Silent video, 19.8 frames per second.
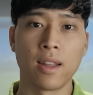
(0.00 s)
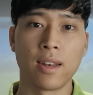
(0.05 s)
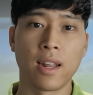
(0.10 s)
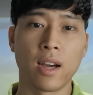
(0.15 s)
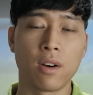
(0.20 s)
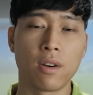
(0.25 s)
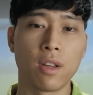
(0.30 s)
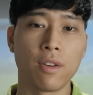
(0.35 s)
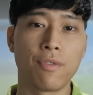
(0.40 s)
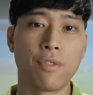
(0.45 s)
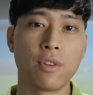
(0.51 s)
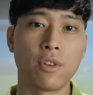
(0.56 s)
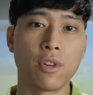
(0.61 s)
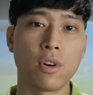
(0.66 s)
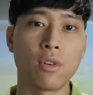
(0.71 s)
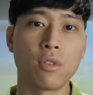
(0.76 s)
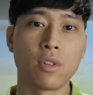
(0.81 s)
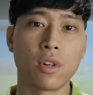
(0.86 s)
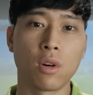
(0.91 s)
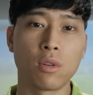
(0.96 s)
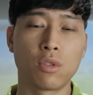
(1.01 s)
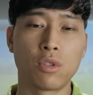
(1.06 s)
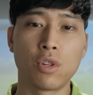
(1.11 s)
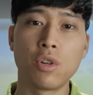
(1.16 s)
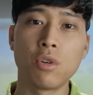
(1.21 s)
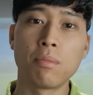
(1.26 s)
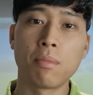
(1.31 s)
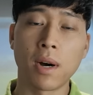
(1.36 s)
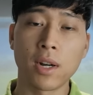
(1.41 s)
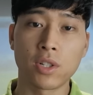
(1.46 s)
Now, if you don't know
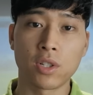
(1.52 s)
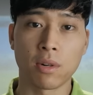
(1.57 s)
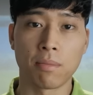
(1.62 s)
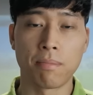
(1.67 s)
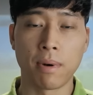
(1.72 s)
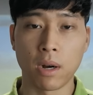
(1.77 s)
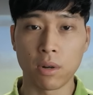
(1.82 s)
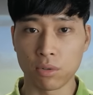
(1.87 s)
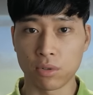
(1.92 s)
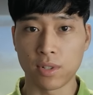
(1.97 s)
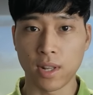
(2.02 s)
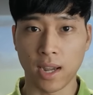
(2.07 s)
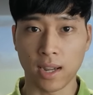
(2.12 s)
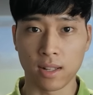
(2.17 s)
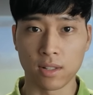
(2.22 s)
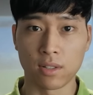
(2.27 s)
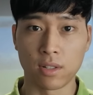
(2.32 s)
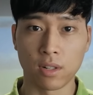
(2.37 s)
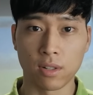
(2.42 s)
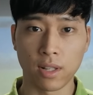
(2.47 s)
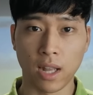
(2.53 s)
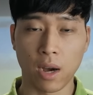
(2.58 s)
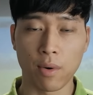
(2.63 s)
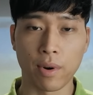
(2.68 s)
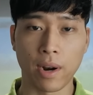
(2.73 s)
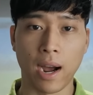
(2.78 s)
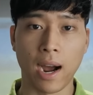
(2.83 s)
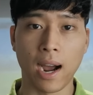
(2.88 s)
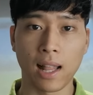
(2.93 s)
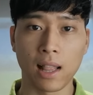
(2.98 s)
too much about Stack and Tilt, I
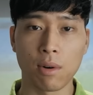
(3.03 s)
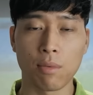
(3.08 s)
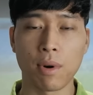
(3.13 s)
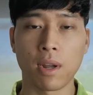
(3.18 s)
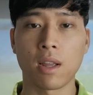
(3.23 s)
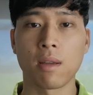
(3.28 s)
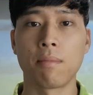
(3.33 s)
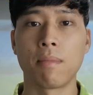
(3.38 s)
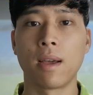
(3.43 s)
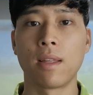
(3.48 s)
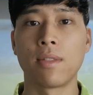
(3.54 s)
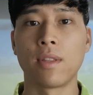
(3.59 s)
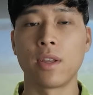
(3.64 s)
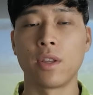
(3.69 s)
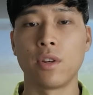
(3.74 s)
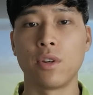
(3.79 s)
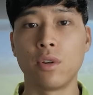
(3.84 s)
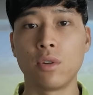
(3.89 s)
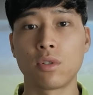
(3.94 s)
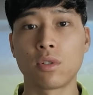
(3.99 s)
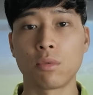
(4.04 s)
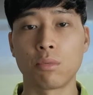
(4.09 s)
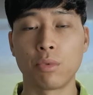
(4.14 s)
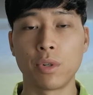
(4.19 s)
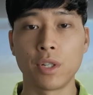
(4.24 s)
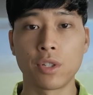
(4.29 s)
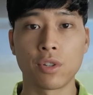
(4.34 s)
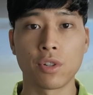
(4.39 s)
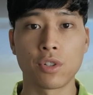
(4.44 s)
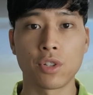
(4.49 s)
would highly recommend that you do some
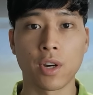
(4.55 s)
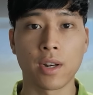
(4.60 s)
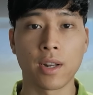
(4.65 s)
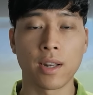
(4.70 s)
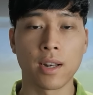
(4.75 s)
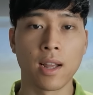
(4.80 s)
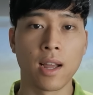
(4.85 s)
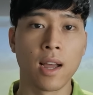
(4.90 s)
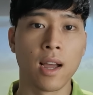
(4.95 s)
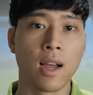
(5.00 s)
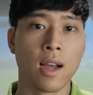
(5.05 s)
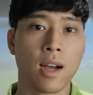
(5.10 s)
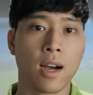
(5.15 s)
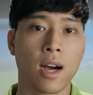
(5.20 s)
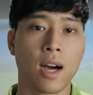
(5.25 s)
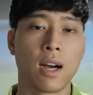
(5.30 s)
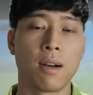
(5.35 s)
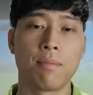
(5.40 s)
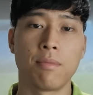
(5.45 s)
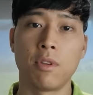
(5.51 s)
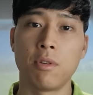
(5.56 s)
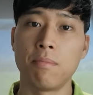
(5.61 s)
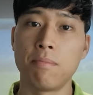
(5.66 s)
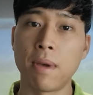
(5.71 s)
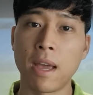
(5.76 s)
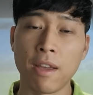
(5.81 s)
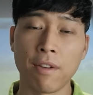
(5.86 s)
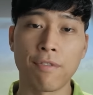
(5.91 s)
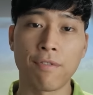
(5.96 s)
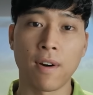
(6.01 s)
research on it. Um, you
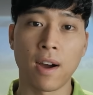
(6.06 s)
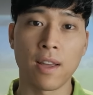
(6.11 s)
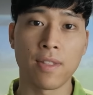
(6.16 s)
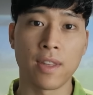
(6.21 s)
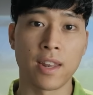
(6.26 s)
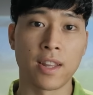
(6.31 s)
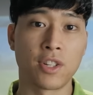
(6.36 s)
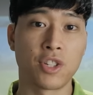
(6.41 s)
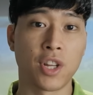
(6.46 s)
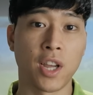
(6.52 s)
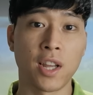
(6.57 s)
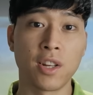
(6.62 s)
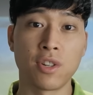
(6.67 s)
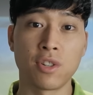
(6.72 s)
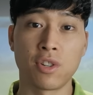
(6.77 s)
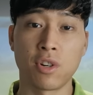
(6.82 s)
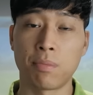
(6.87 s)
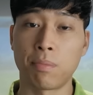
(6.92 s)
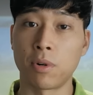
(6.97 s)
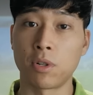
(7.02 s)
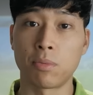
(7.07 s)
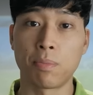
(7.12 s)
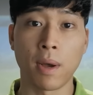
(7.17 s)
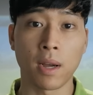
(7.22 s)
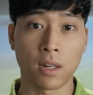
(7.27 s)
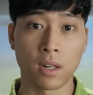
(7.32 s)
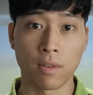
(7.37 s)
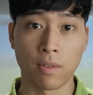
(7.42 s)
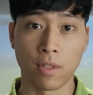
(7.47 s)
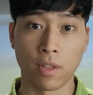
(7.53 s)
may find that it changes your
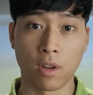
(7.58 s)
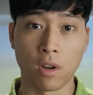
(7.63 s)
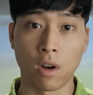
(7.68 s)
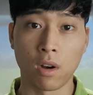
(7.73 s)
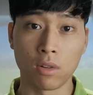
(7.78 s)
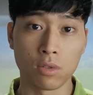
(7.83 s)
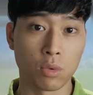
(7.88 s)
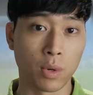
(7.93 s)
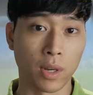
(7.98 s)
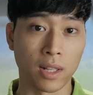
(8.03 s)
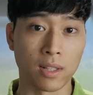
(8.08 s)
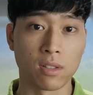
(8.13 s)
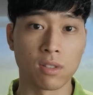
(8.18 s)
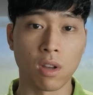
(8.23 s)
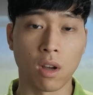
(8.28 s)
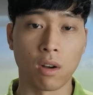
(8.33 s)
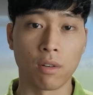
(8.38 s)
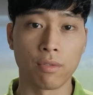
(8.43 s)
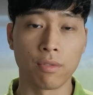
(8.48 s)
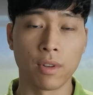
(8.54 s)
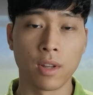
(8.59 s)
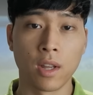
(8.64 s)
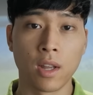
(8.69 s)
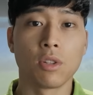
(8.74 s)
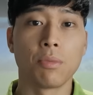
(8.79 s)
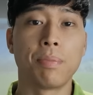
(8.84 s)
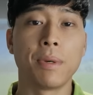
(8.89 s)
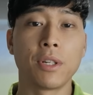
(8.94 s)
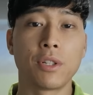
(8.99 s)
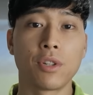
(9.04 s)
perspective on the golf swing itself.
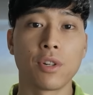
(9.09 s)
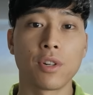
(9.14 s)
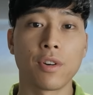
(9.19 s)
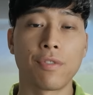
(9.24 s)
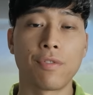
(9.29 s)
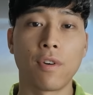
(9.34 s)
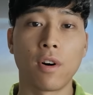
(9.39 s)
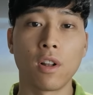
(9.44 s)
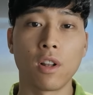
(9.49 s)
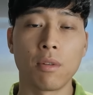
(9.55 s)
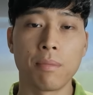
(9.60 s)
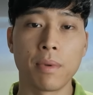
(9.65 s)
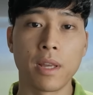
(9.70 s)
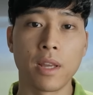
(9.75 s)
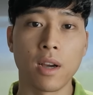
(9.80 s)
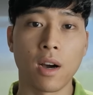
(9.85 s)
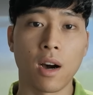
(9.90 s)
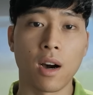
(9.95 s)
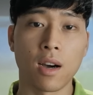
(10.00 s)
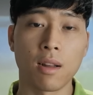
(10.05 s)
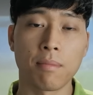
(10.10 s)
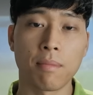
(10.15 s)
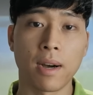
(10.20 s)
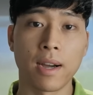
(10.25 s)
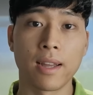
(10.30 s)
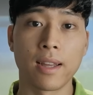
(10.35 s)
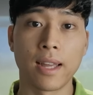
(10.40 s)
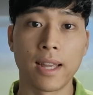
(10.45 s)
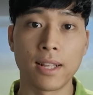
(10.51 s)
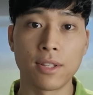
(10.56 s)
So be sure to follow me on
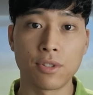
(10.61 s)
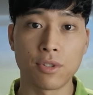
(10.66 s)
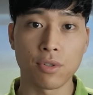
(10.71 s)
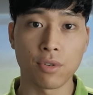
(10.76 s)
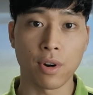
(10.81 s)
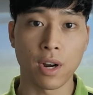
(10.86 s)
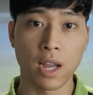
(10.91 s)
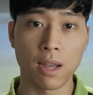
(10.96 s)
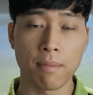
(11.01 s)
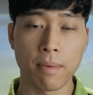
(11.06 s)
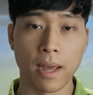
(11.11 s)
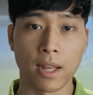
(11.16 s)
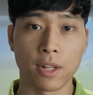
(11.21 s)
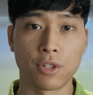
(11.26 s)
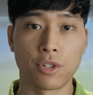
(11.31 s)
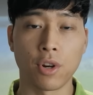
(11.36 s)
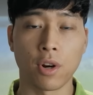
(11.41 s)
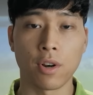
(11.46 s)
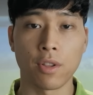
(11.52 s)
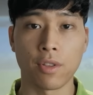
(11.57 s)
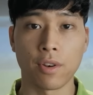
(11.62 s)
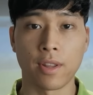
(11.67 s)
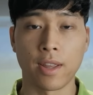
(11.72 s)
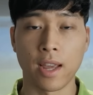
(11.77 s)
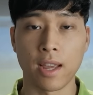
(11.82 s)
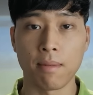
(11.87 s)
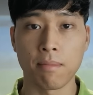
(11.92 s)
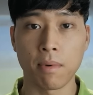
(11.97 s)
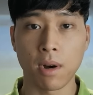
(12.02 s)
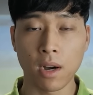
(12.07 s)
my Instagram at Jonathan
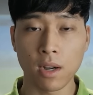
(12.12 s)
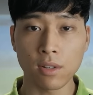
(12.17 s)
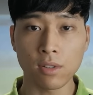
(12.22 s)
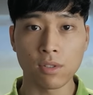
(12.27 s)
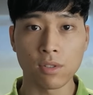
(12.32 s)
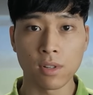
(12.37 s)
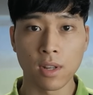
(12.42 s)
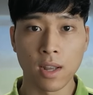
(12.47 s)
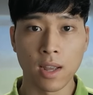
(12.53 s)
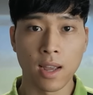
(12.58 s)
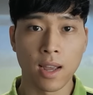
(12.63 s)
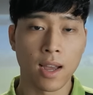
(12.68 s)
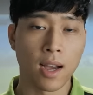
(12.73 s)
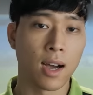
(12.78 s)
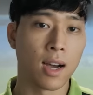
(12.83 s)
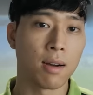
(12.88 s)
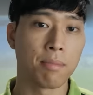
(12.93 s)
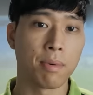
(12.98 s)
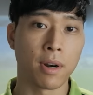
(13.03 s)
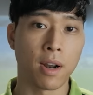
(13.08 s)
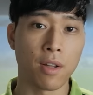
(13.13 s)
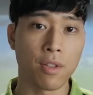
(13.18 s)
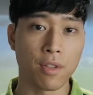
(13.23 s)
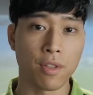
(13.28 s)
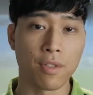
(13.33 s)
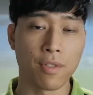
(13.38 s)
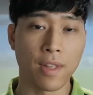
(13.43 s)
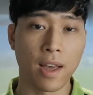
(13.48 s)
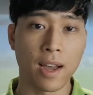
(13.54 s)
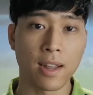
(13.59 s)
K. Moss. Uh, but other
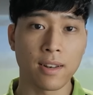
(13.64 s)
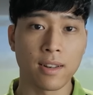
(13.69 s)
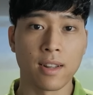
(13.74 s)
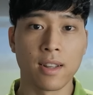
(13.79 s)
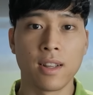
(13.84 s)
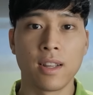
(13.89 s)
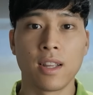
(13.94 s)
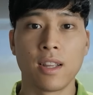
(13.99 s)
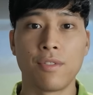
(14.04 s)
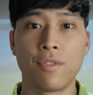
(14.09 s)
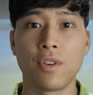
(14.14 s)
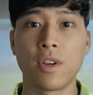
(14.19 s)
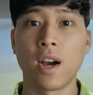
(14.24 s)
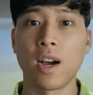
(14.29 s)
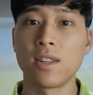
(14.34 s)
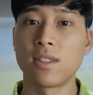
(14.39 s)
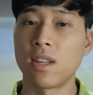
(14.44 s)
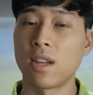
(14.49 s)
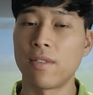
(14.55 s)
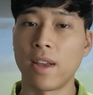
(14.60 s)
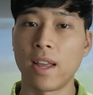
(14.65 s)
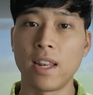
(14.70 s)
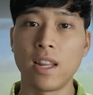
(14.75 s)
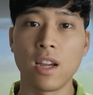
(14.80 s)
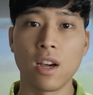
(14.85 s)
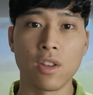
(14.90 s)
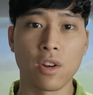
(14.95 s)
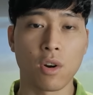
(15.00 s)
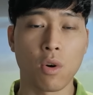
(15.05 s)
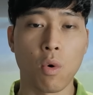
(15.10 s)
than that, if you guys have
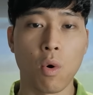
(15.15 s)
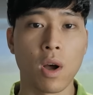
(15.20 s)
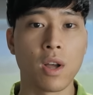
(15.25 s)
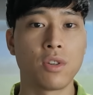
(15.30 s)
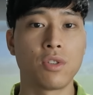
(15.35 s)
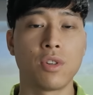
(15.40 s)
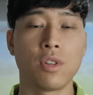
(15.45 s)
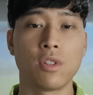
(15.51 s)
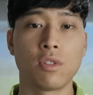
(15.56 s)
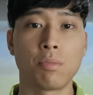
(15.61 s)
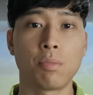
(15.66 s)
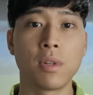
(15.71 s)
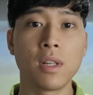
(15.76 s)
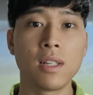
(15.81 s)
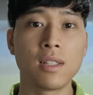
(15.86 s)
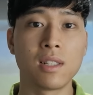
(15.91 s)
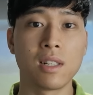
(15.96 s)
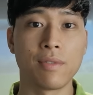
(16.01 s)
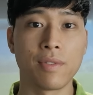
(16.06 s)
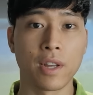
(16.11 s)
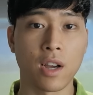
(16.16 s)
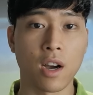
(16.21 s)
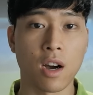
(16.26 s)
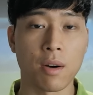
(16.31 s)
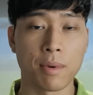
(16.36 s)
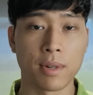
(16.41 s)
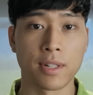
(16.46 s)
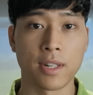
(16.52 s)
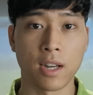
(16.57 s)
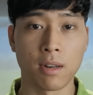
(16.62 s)
any other questions, please leave a
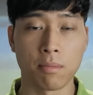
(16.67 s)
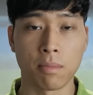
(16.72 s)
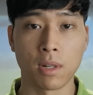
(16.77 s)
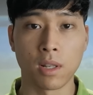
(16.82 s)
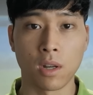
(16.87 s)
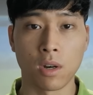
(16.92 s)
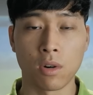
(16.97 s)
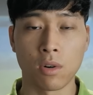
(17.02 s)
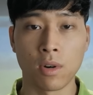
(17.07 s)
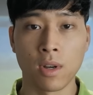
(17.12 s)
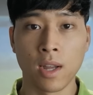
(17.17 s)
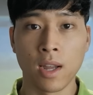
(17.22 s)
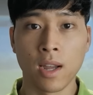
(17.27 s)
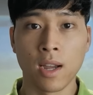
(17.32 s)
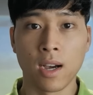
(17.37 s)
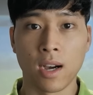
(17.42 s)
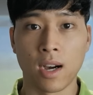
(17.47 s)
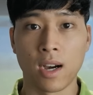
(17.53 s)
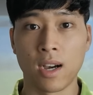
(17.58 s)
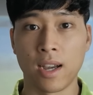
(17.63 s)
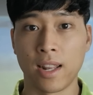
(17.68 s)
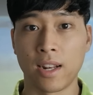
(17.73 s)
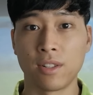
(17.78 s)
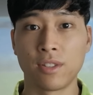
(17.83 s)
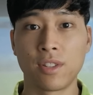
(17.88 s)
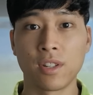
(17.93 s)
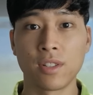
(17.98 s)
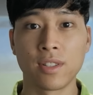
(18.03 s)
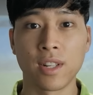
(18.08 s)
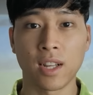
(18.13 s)
comment down below. Uh, and
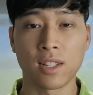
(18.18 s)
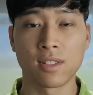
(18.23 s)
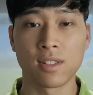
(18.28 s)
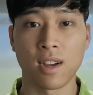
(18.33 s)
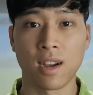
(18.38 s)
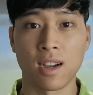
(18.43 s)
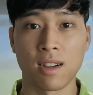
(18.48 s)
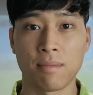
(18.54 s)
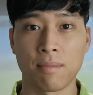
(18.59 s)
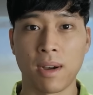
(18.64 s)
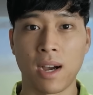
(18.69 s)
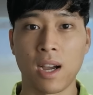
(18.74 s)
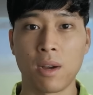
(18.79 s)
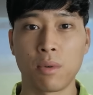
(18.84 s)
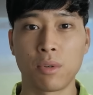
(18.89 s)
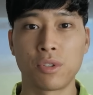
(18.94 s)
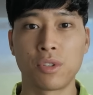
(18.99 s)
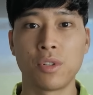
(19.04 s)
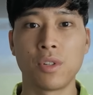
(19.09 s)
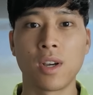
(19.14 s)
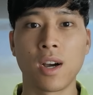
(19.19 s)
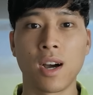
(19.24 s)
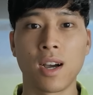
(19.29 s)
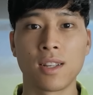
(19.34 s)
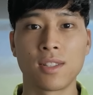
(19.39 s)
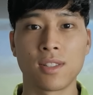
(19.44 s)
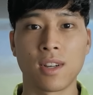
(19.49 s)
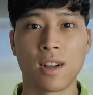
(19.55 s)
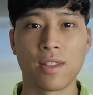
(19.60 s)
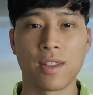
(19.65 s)
until next time, I will see you
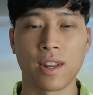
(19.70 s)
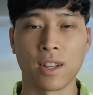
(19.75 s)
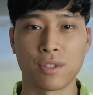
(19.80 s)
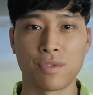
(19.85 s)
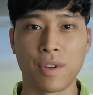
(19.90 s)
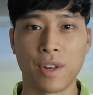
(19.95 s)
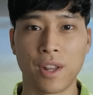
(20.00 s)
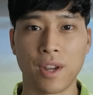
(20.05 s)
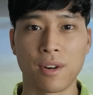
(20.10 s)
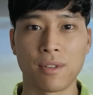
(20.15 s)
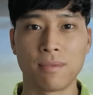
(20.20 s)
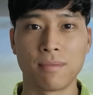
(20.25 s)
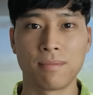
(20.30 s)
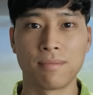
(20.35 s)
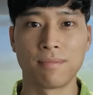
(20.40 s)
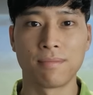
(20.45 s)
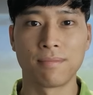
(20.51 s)
guys on the next video.